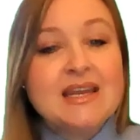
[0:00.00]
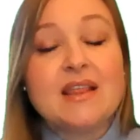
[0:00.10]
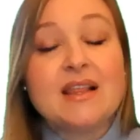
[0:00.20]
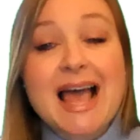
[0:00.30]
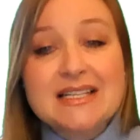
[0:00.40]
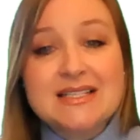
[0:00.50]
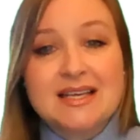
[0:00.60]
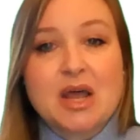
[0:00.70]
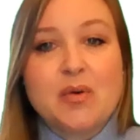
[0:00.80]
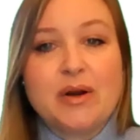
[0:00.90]
Now, the last
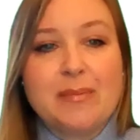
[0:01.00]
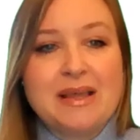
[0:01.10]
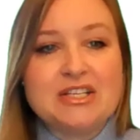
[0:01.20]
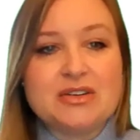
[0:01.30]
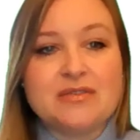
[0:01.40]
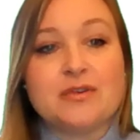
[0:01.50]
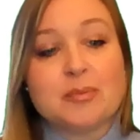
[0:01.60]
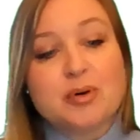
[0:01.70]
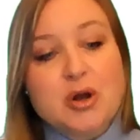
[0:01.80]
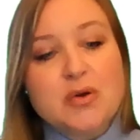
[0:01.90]
thing I want to mention
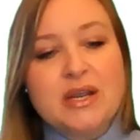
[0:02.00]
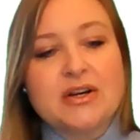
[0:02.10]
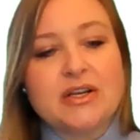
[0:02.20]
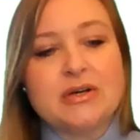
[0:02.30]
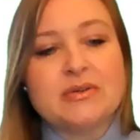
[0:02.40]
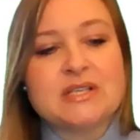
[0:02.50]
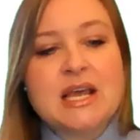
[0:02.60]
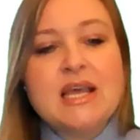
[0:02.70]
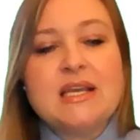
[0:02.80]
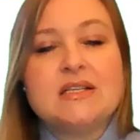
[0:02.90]
for prokaryotes
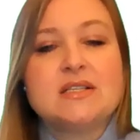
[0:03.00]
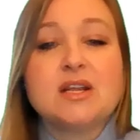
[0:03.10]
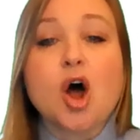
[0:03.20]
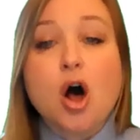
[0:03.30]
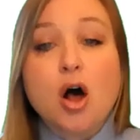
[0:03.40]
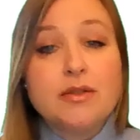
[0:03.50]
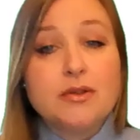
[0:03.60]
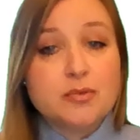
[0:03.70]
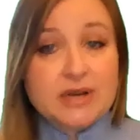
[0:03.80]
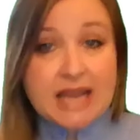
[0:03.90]
is that all
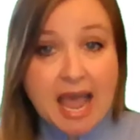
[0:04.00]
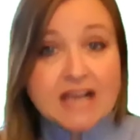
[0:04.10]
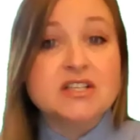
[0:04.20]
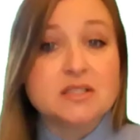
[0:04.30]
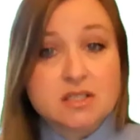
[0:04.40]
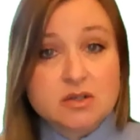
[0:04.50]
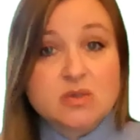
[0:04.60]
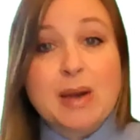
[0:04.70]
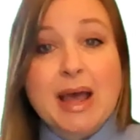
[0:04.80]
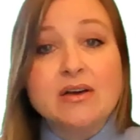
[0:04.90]
the reactions,
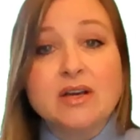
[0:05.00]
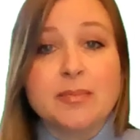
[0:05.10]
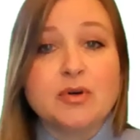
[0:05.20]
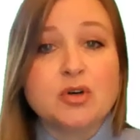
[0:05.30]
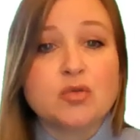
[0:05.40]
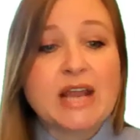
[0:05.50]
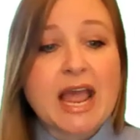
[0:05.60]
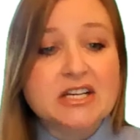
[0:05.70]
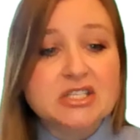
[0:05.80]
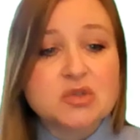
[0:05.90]
those biochemical
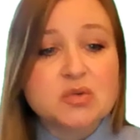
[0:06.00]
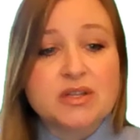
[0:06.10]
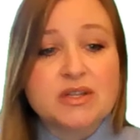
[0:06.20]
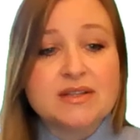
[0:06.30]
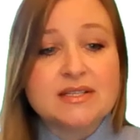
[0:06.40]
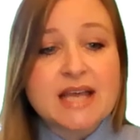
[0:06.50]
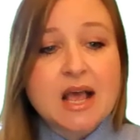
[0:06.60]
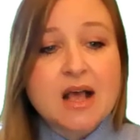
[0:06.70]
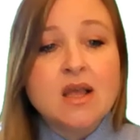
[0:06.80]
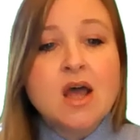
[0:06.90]
reactions within the
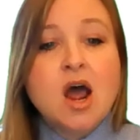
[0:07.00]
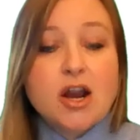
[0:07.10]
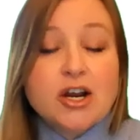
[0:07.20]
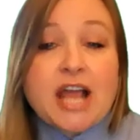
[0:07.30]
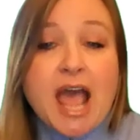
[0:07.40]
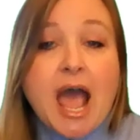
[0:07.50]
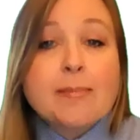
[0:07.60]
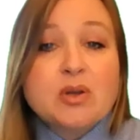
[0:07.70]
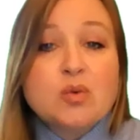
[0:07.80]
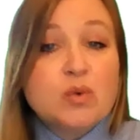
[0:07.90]
cell, are going to
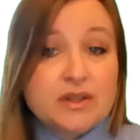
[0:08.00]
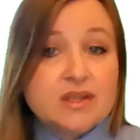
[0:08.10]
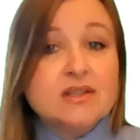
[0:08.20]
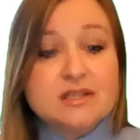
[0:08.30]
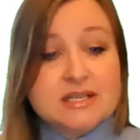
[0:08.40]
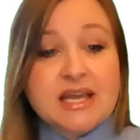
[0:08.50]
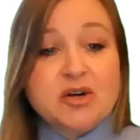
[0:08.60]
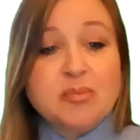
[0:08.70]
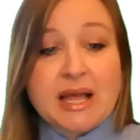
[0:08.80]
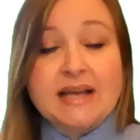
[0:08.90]
happen within the
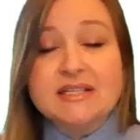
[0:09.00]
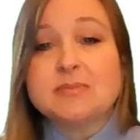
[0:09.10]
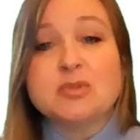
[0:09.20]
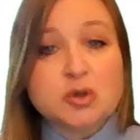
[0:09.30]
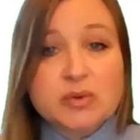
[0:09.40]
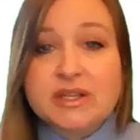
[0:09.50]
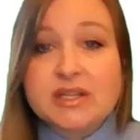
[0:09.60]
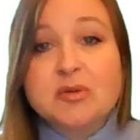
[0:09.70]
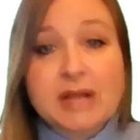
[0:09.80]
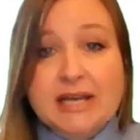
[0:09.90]
cytoplasm or
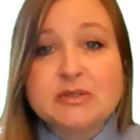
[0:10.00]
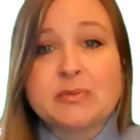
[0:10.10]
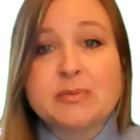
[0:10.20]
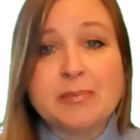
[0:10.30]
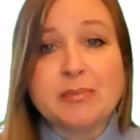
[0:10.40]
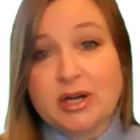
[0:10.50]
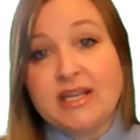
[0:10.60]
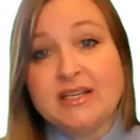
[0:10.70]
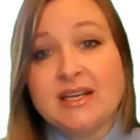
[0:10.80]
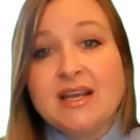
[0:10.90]
within the plasma
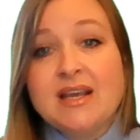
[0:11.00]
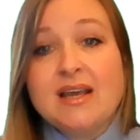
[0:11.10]
membrane.